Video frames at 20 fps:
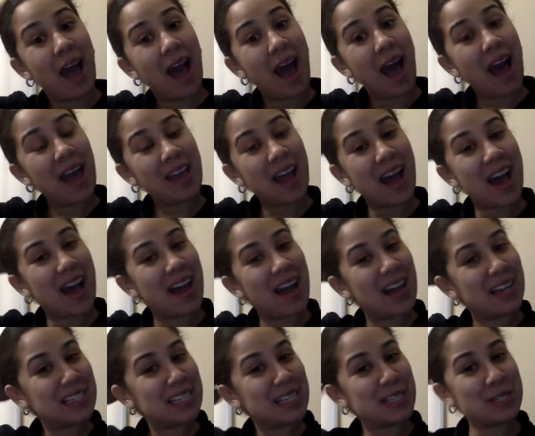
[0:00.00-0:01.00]
Hi
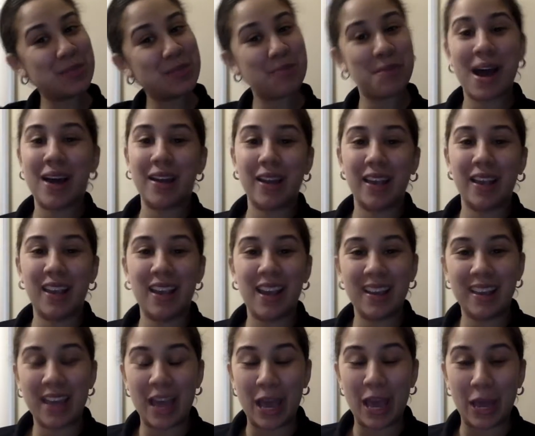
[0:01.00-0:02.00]
guys, it's Madi
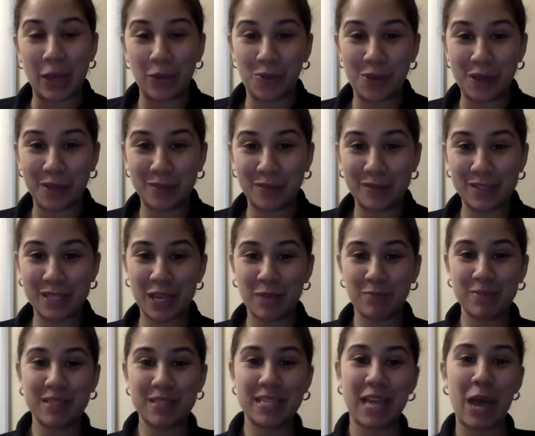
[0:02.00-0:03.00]
again with
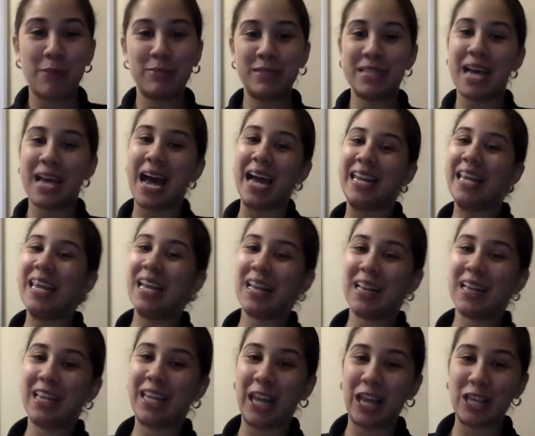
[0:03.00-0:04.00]
Tip Top Tidy
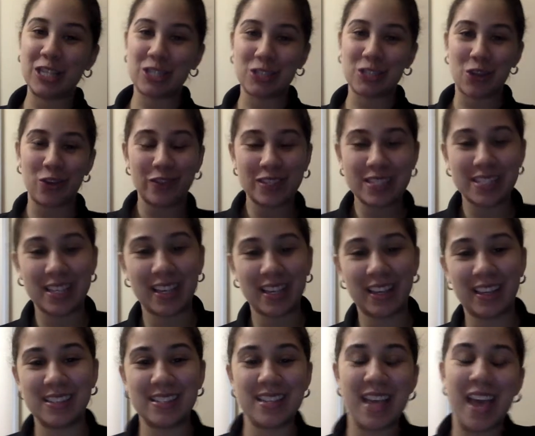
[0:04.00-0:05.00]
Cleaning
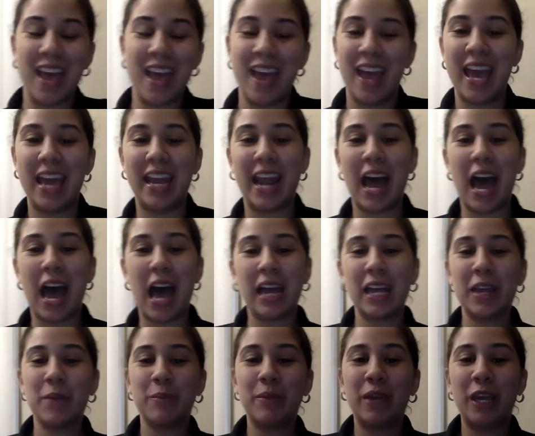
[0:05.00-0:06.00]
Services, and I
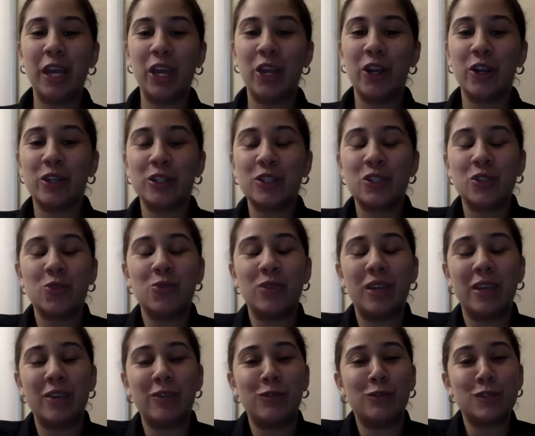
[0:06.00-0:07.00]
am here to
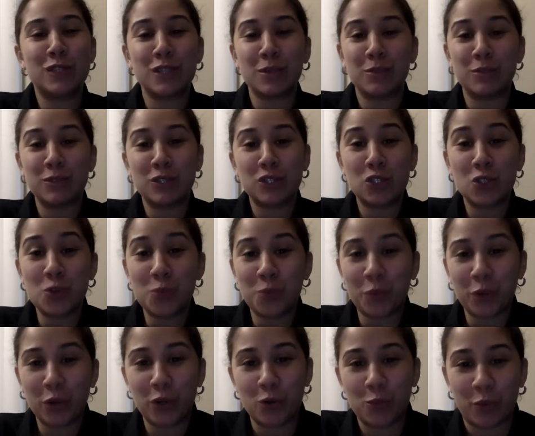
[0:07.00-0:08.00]
give you some
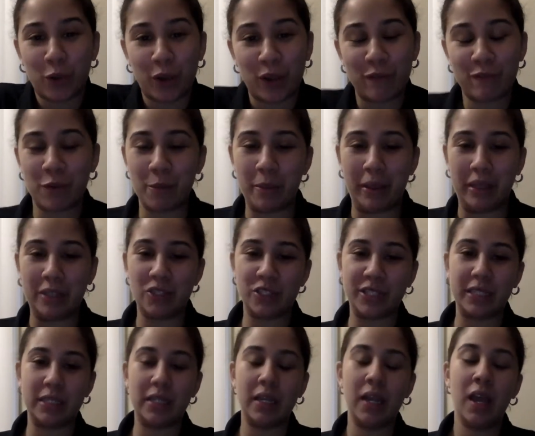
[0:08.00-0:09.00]
super duper
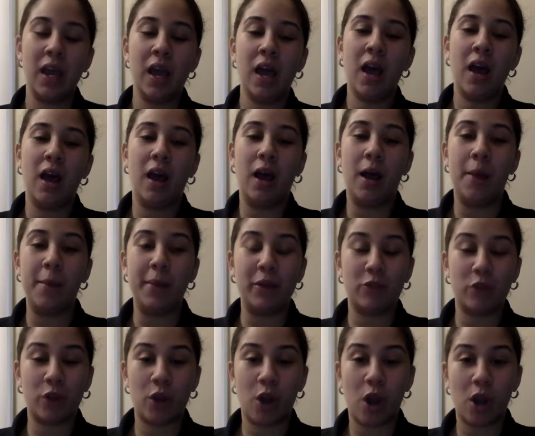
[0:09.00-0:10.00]
information in
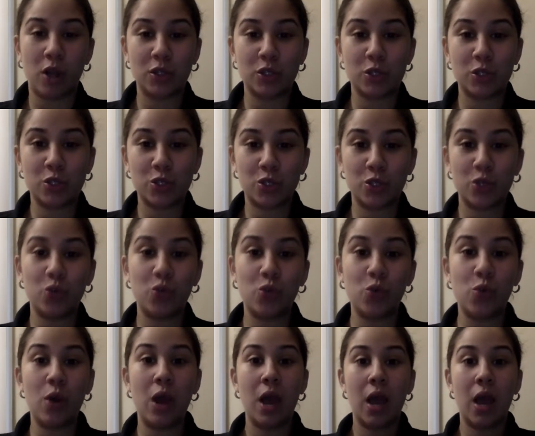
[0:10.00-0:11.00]
regards to